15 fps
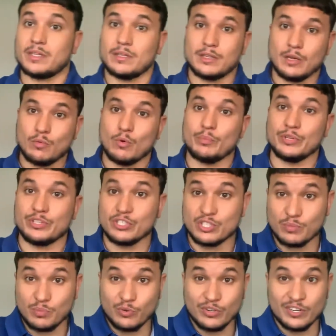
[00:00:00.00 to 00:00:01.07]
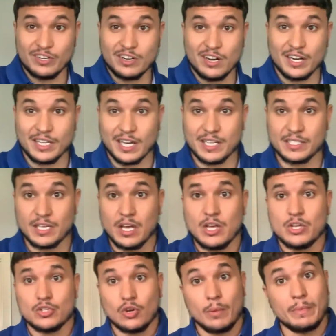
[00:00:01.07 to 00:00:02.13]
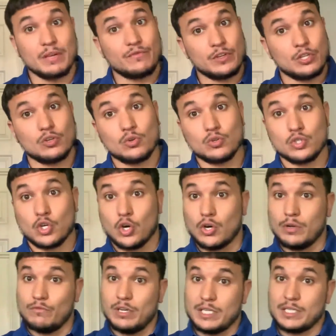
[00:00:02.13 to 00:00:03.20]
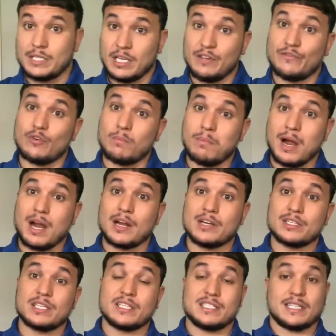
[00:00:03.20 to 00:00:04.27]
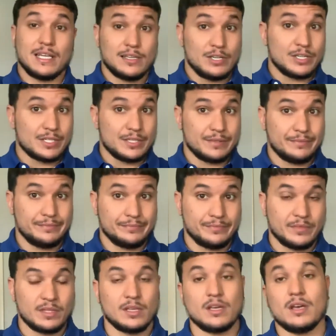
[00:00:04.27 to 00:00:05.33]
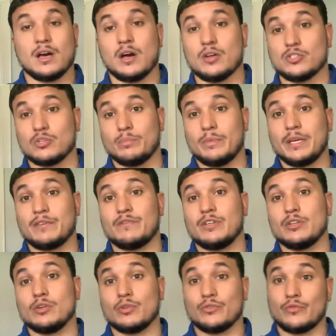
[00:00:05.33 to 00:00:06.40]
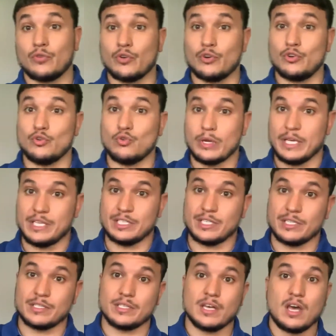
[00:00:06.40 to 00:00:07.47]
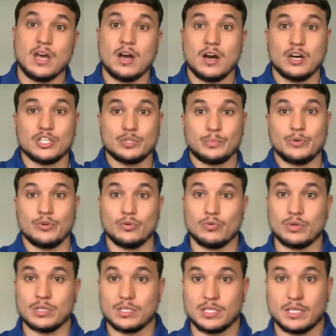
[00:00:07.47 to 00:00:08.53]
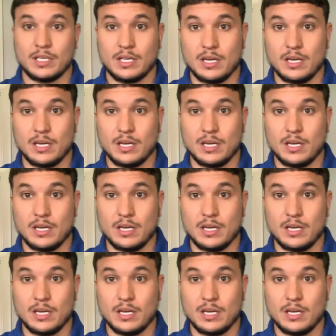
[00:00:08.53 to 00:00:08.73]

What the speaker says: they won't be disappointed. All right, guys. So I make videos on real estate for buyers, sellers. I also make videos for new agents, entrepreneurs,